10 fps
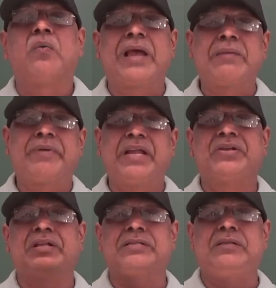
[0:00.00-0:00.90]

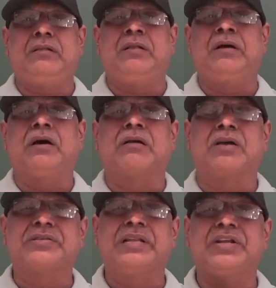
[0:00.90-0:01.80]
vibrations or
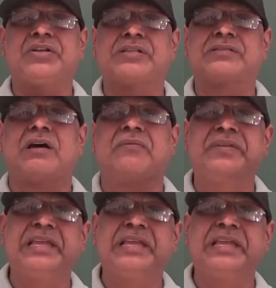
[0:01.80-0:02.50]
oscillations of